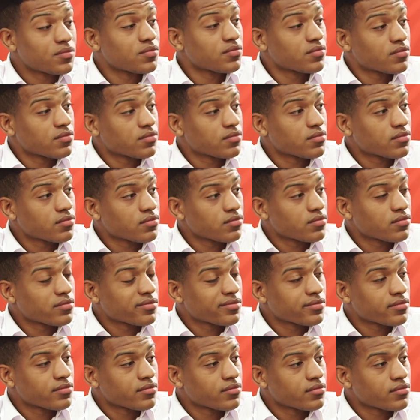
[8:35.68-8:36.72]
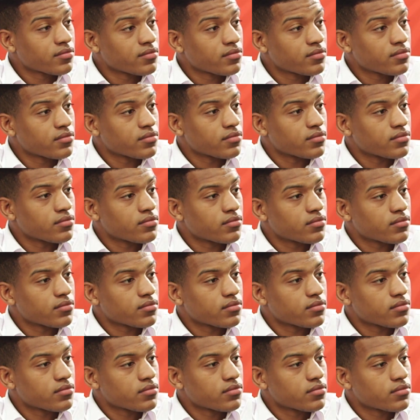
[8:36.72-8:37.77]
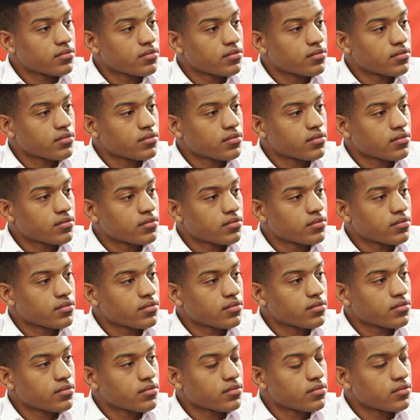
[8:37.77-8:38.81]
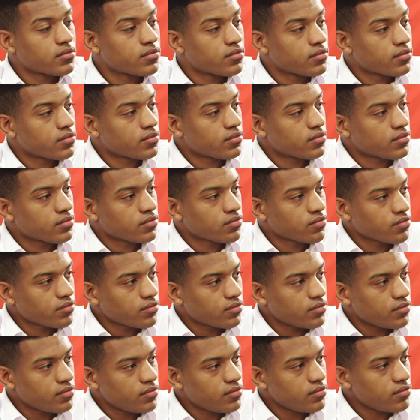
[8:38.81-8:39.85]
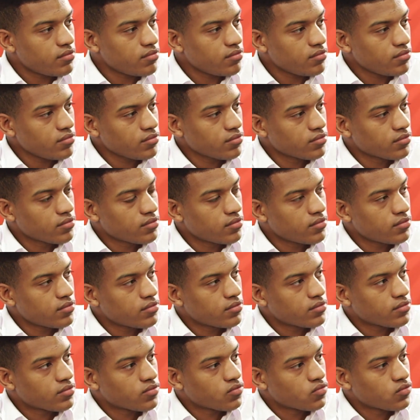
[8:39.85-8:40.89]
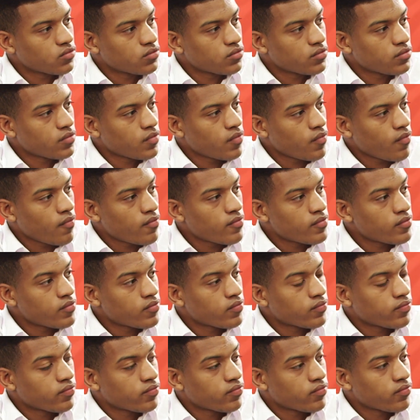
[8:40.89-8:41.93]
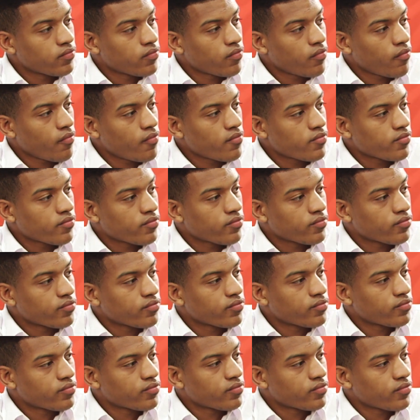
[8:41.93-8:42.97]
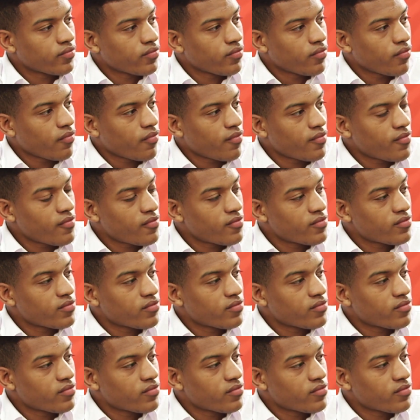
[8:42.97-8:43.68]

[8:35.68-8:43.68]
No words are spoken by the person on screen.